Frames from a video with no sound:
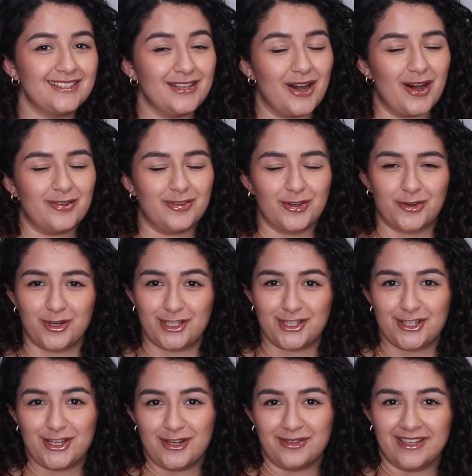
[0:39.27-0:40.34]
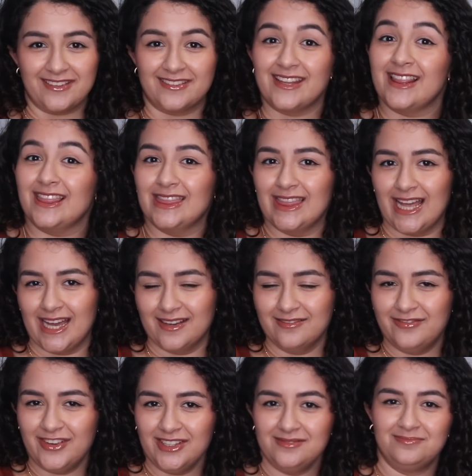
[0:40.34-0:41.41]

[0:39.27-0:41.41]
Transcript: An awful creature known as love.